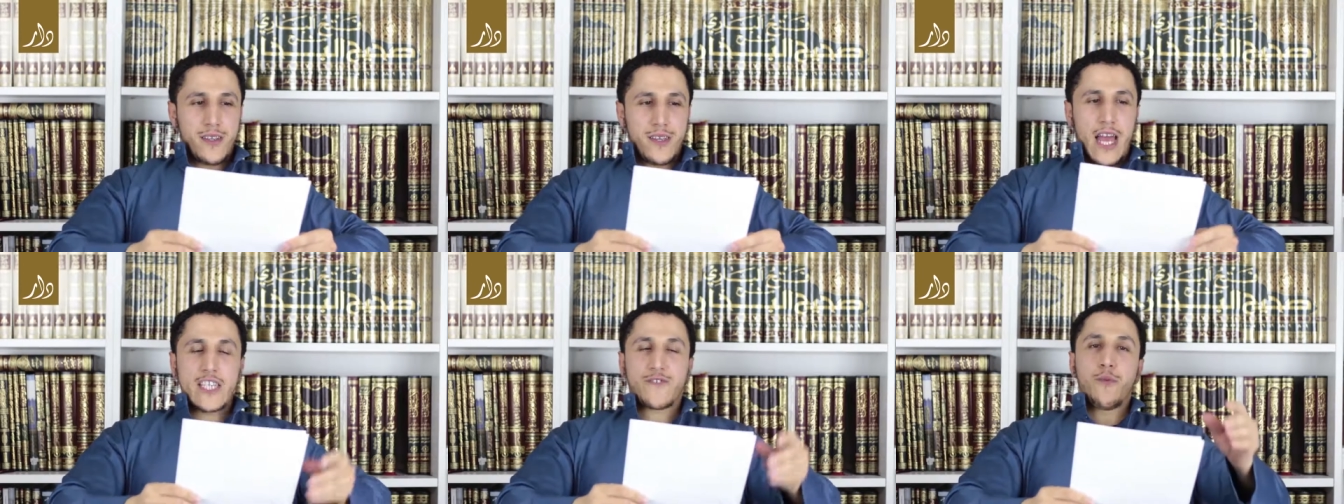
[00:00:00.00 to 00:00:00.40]

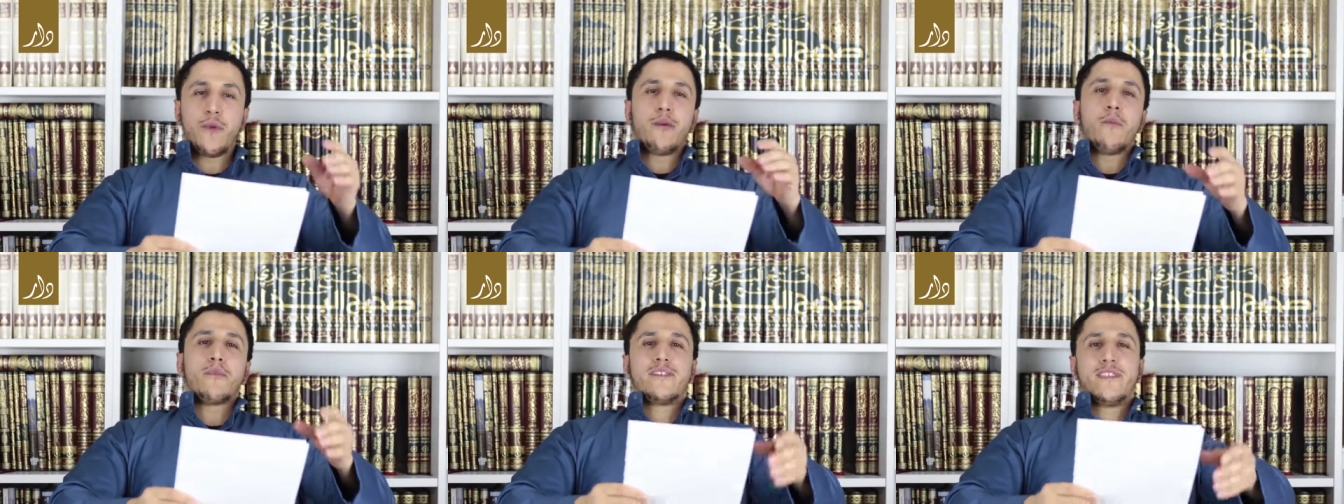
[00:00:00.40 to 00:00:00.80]
That is
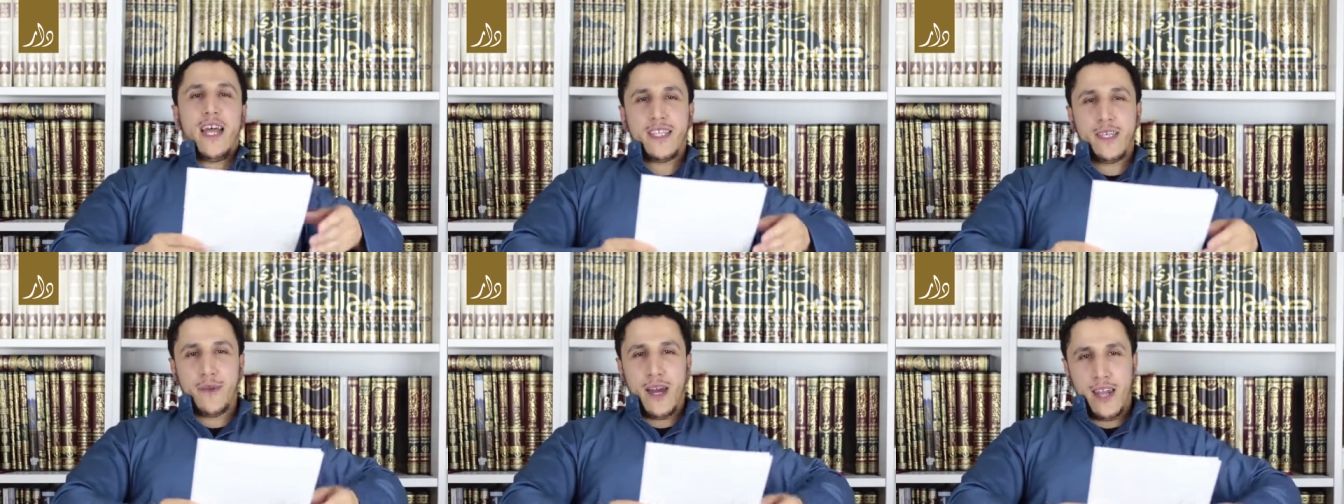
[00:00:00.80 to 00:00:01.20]
from Imam
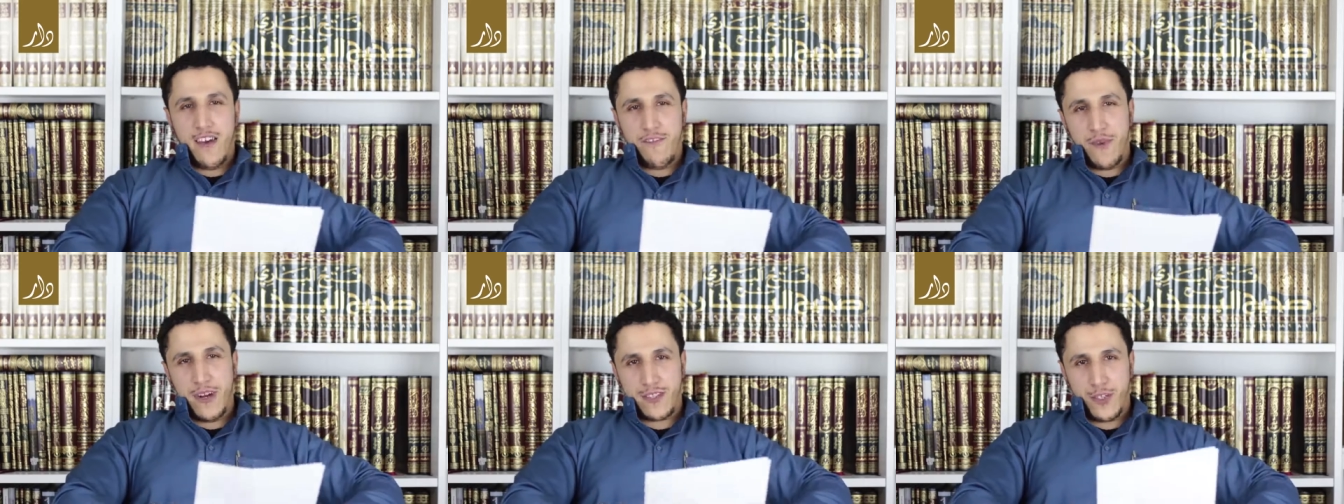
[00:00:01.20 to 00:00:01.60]
al-Sa'di, may
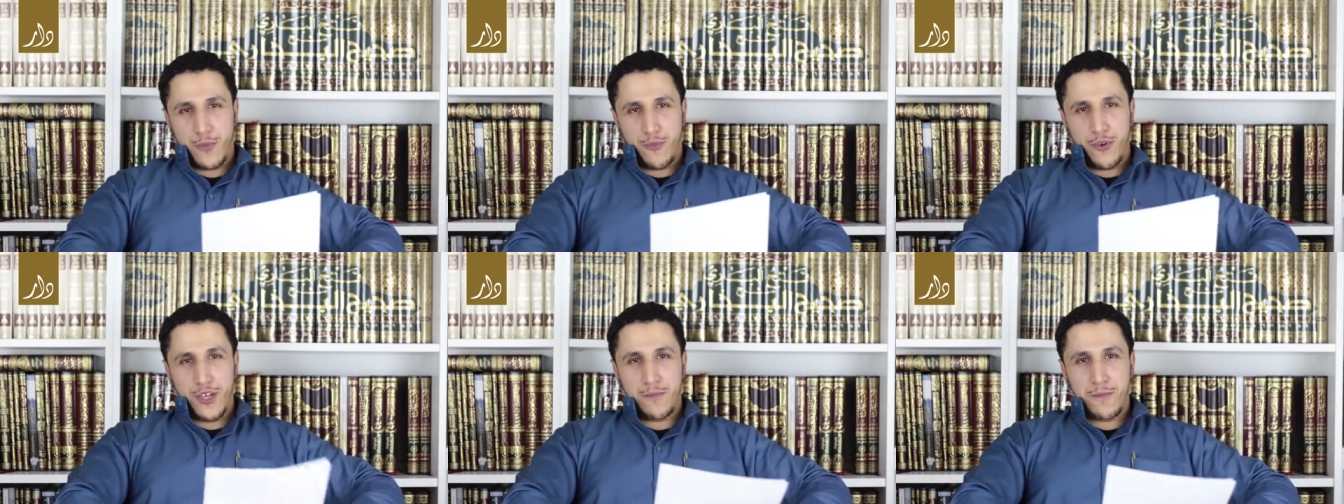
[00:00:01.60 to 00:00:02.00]
Allah have
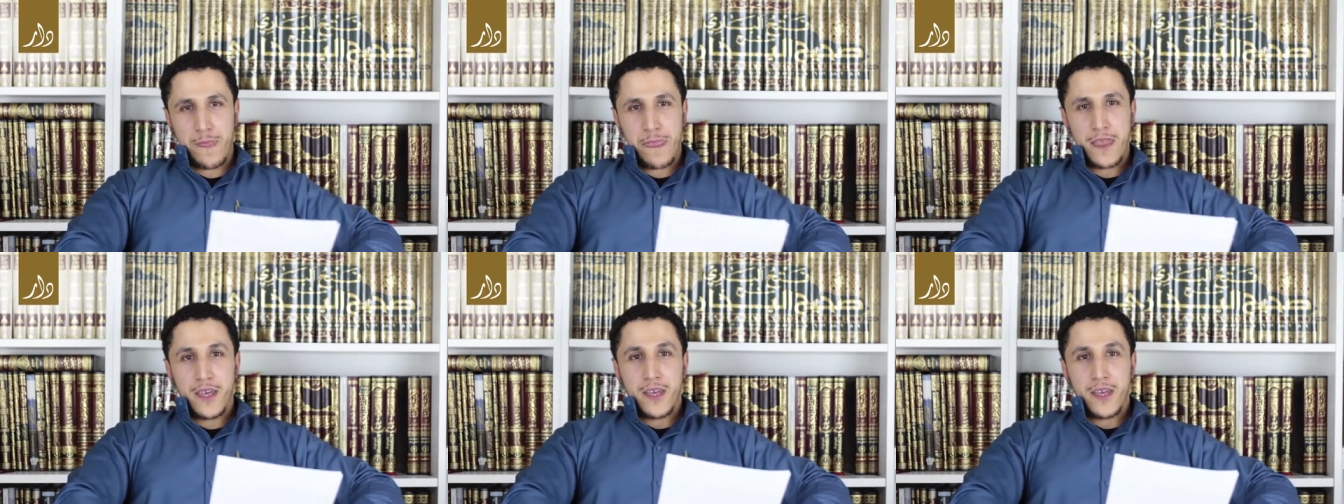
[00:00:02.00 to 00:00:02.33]
mercy upon him.